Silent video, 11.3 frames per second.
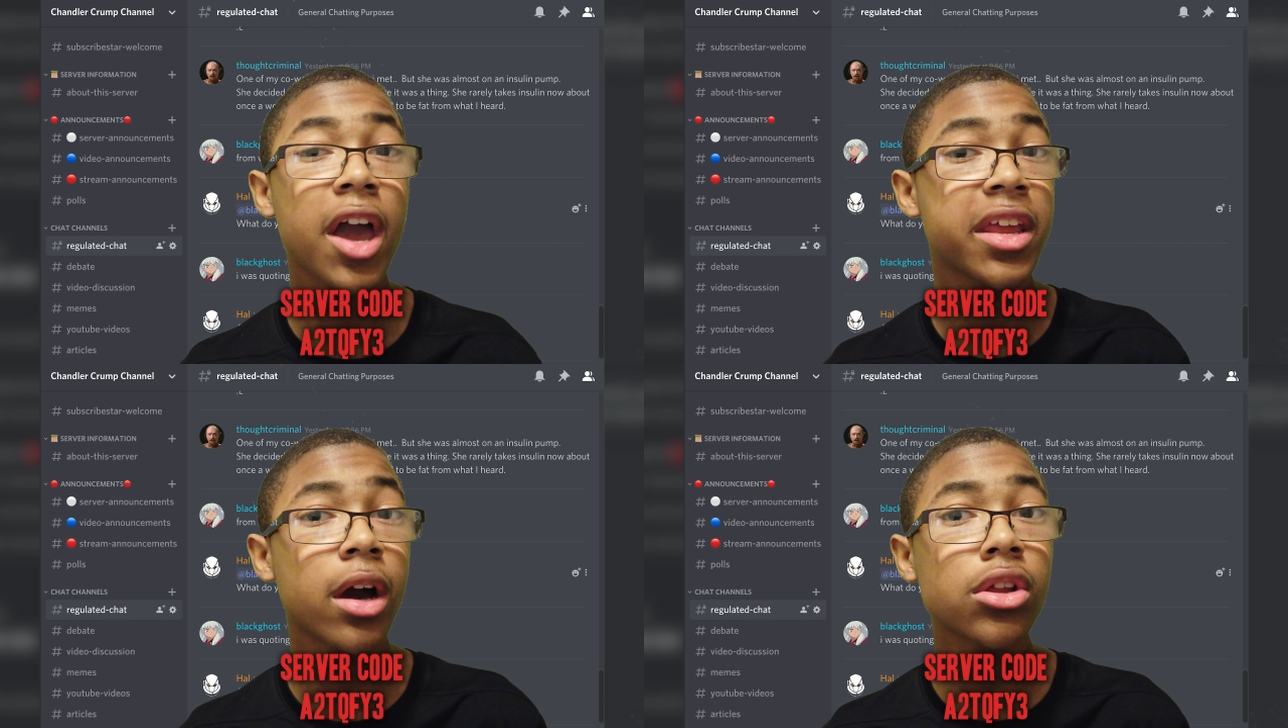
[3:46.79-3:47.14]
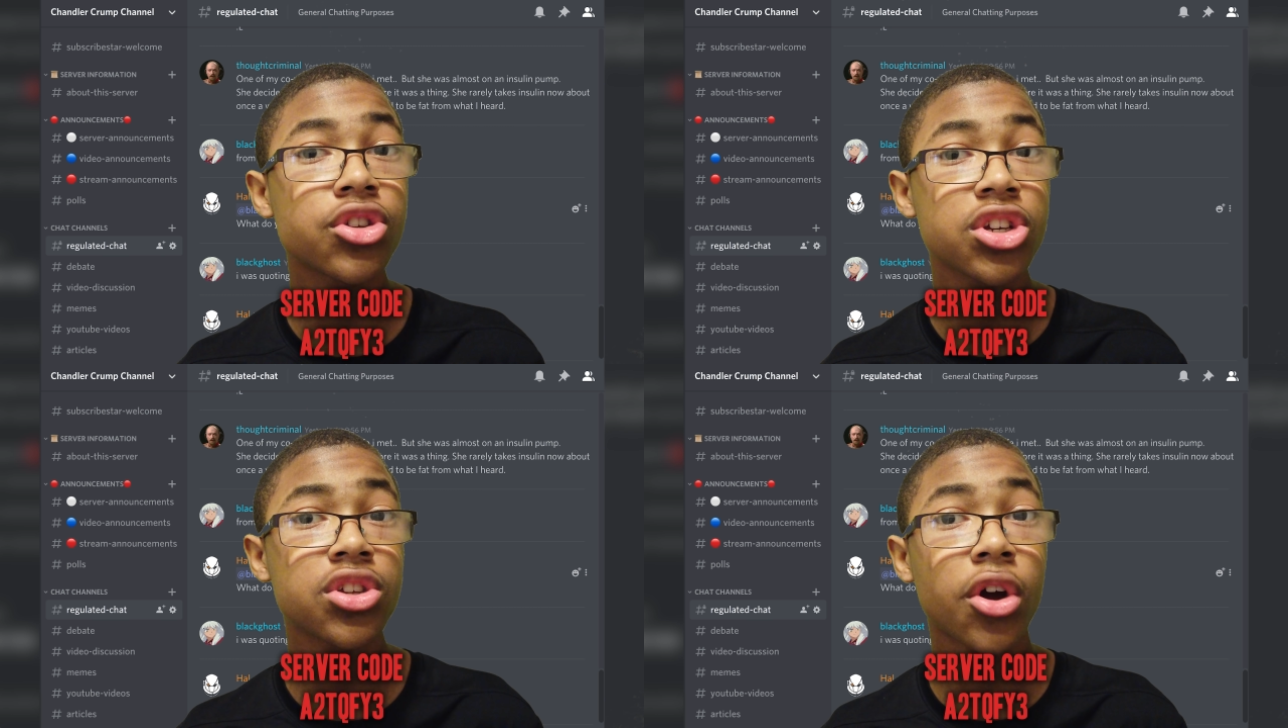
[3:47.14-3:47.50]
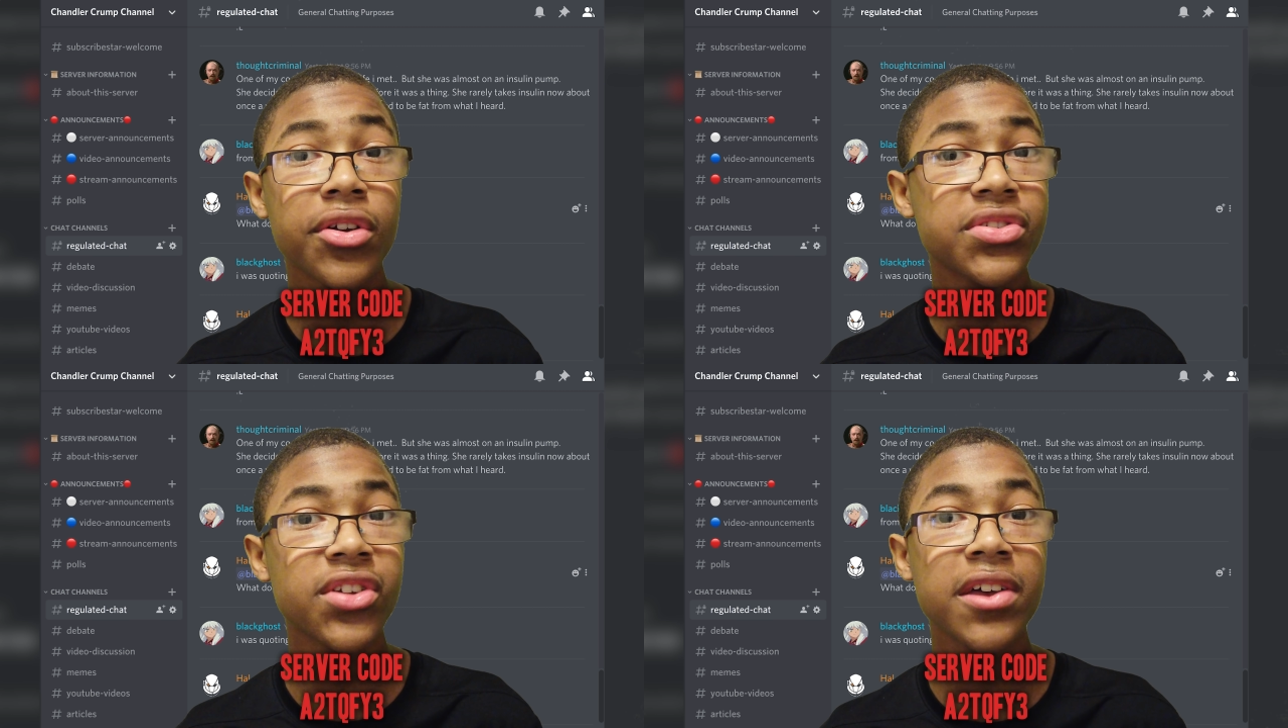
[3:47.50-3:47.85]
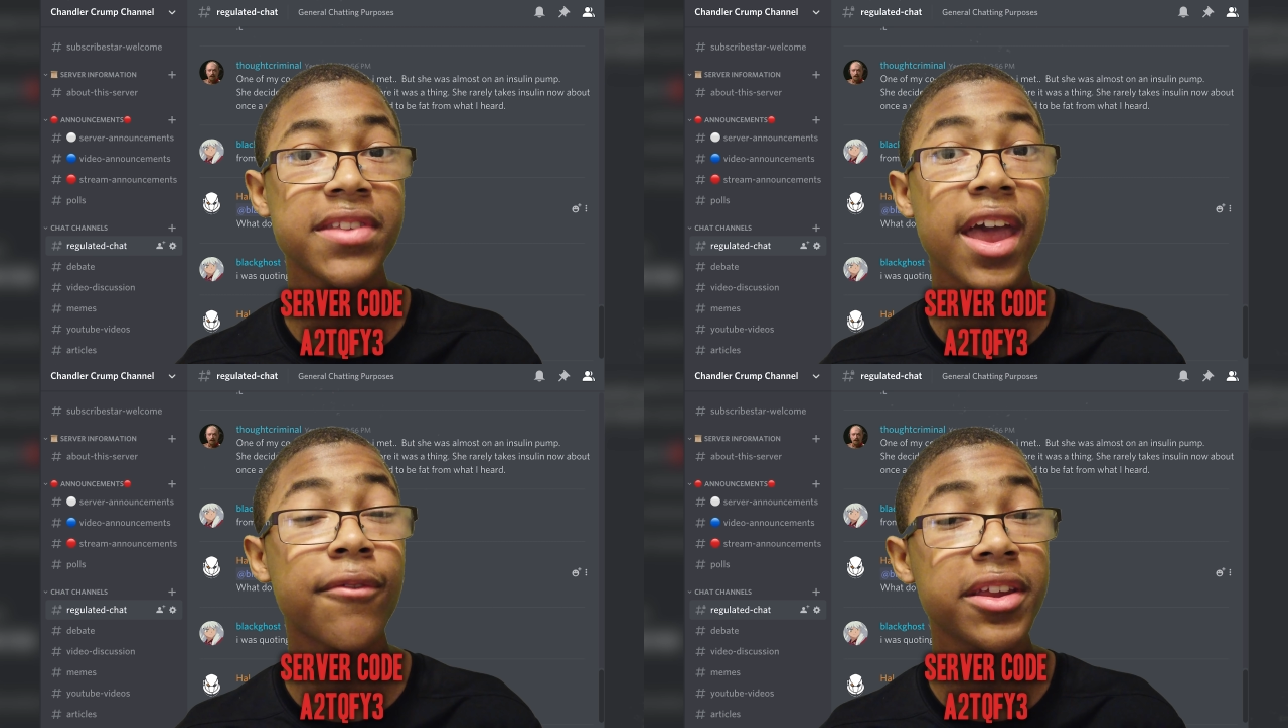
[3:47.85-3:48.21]
ideologies are
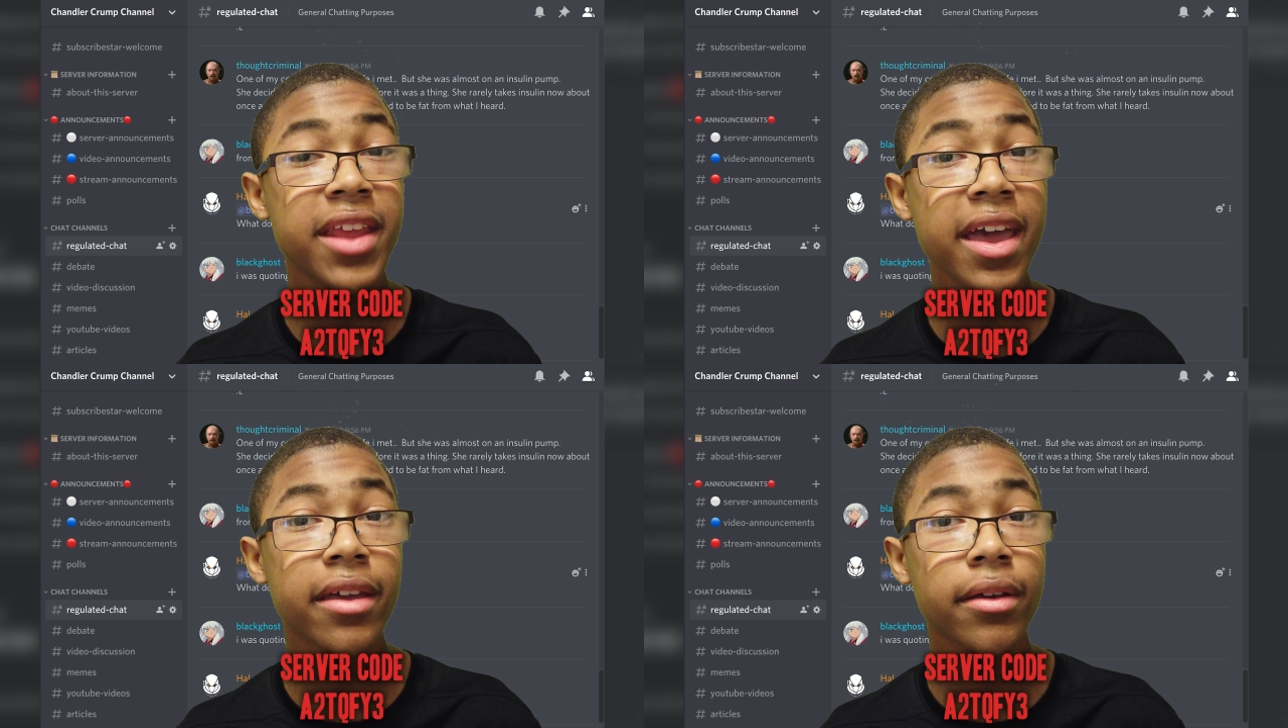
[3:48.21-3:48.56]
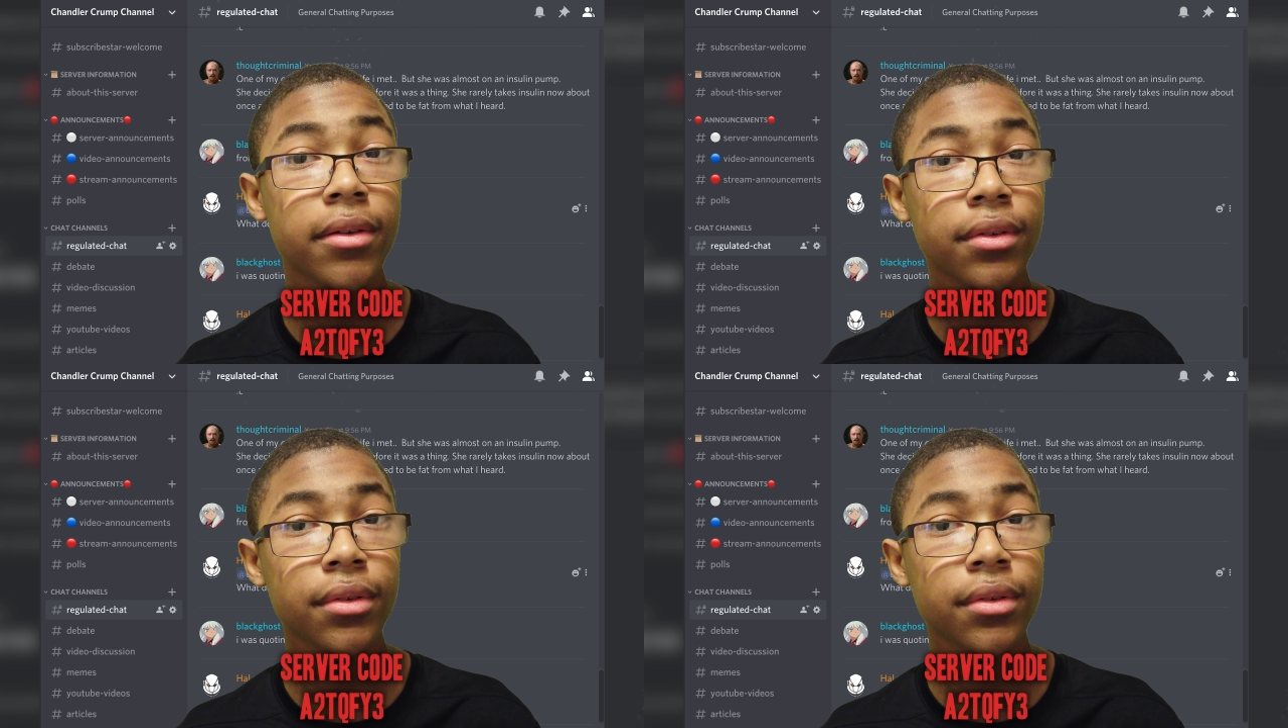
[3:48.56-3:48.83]
discussed every day.